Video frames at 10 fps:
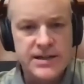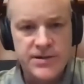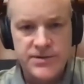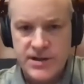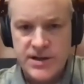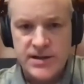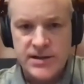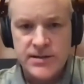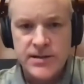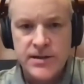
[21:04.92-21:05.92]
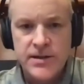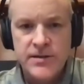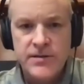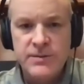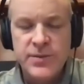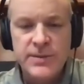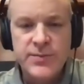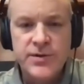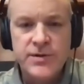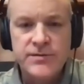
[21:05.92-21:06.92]
going on that
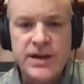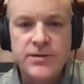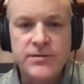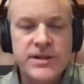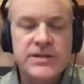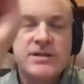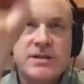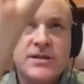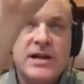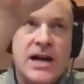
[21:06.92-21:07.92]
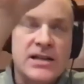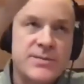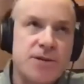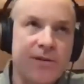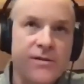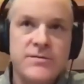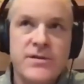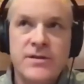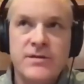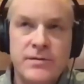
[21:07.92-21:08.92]
people, not only just in the hospital and
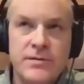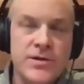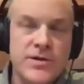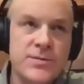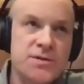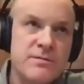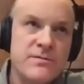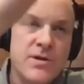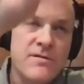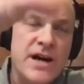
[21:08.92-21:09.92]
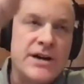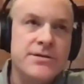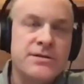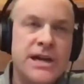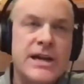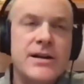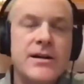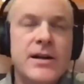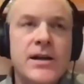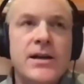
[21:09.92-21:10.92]
with groups and low value care,
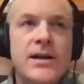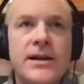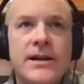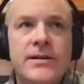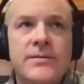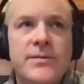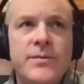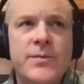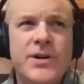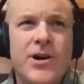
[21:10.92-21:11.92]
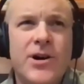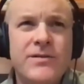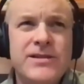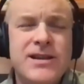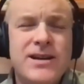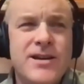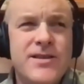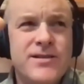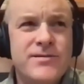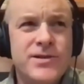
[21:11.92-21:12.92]
but all these
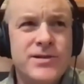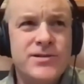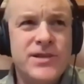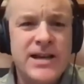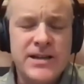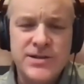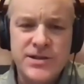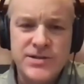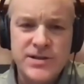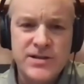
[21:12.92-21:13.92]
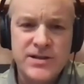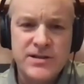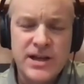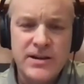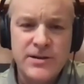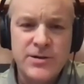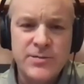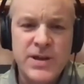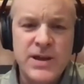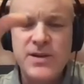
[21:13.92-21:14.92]
other little side industries that are kind
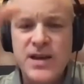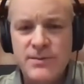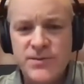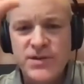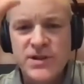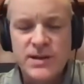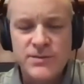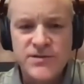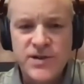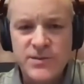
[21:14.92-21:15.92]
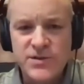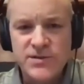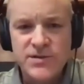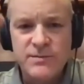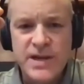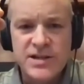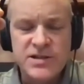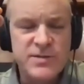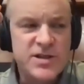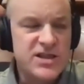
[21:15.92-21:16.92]
of, PBMs when it comes to pharmaceutical
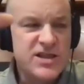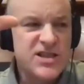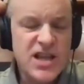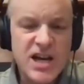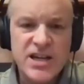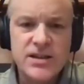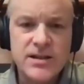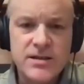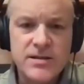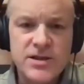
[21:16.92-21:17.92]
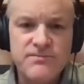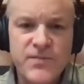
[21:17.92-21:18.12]
management, just sucking, just